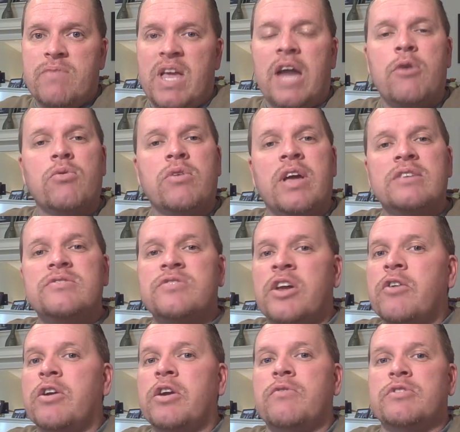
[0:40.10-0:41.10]
I don't guess
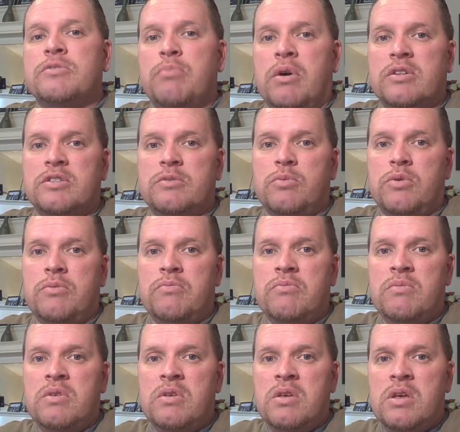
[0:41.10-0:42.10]
they're irresponsible.
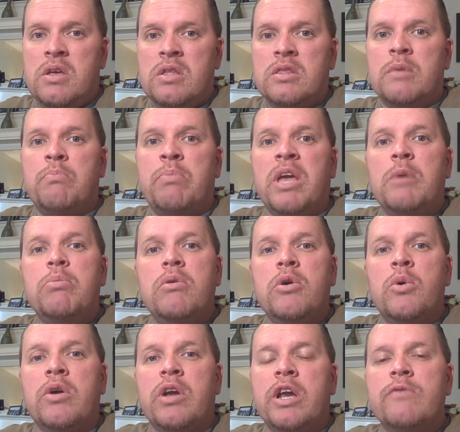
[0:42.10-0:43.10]
The people
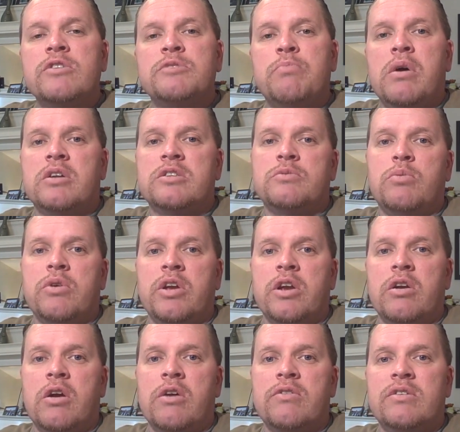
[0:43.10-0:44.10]
who are irresponsible
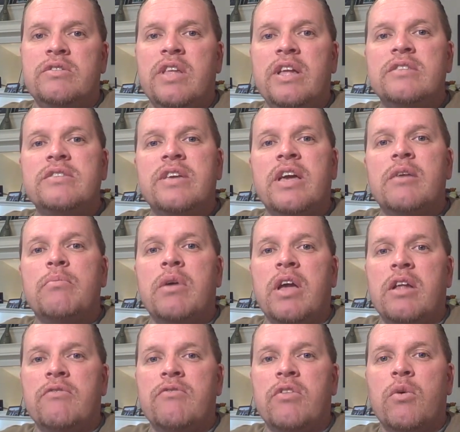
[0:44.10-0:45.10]
here are the Deeds
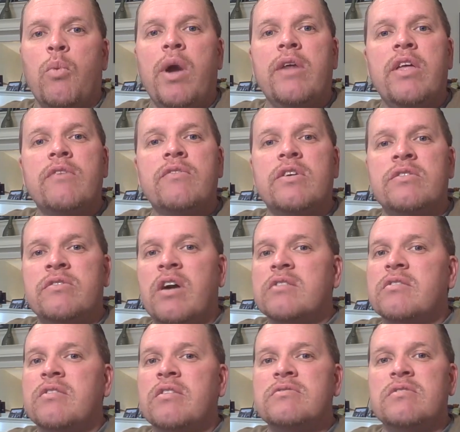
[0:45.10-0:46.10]
campaign for the way they've
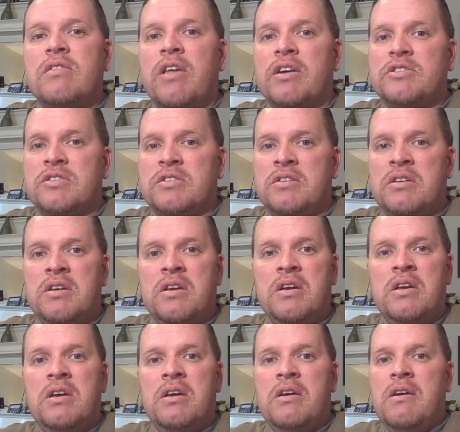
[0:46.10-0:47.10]
conducted this election.
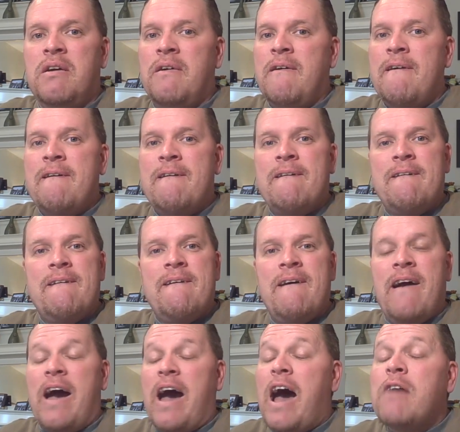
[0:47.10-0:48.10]

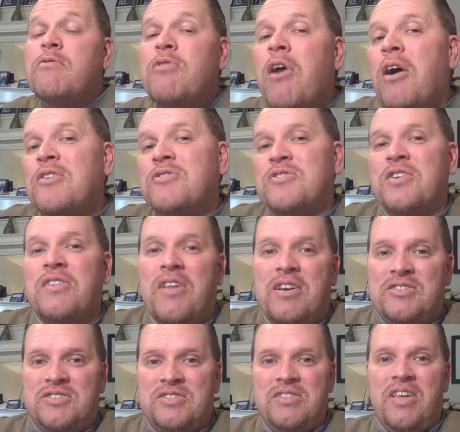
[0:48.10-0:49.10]
I've lost an
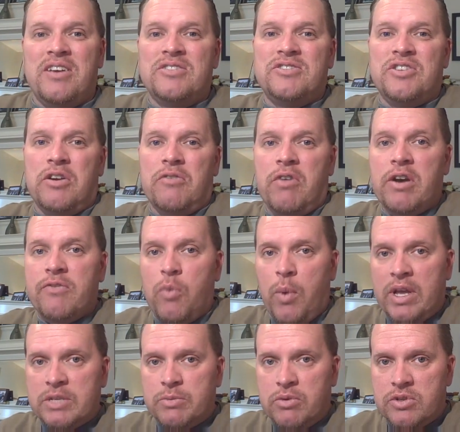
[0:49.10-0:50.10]
election last year running for
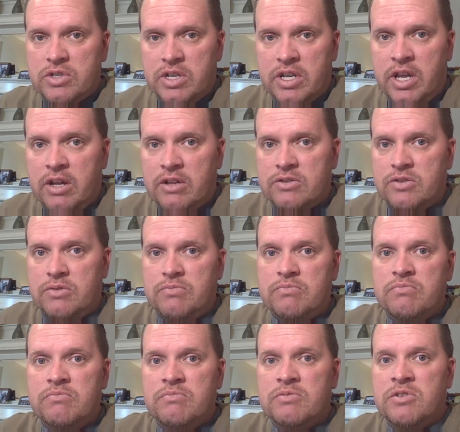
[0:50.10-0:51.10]
Waynesboro City Council,
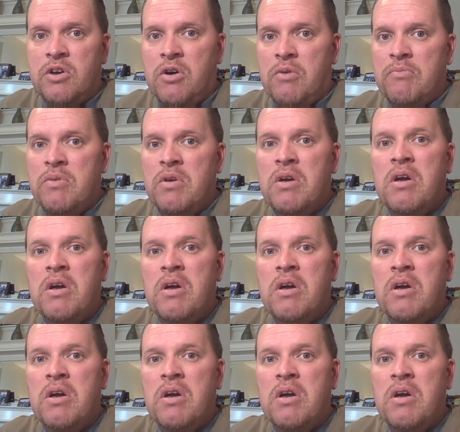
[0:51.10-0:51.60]
so